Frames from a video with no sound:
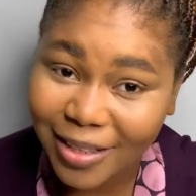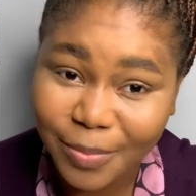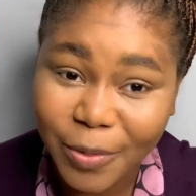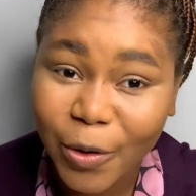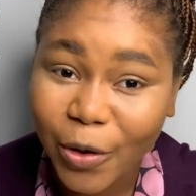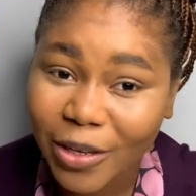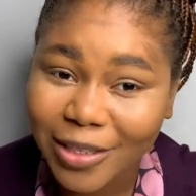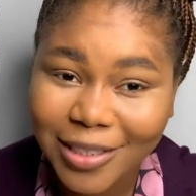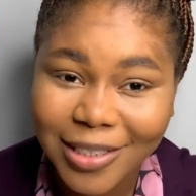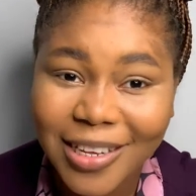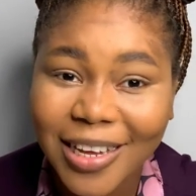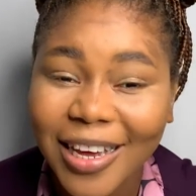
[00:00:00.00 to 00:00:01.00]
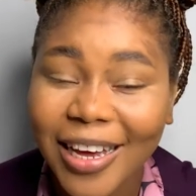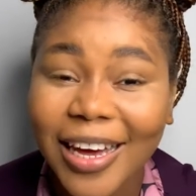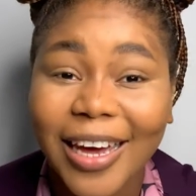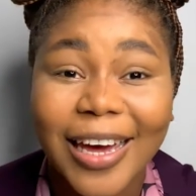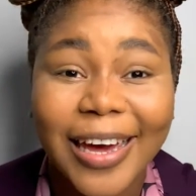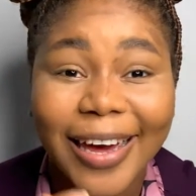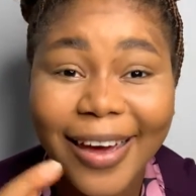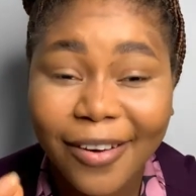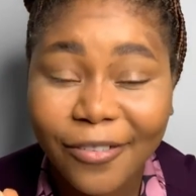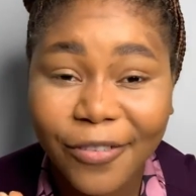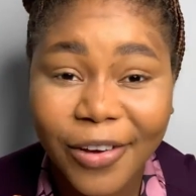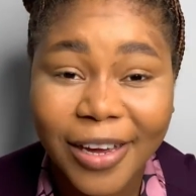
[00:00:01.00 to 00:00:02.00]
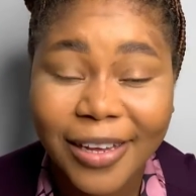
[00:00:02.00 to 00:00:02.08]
Because if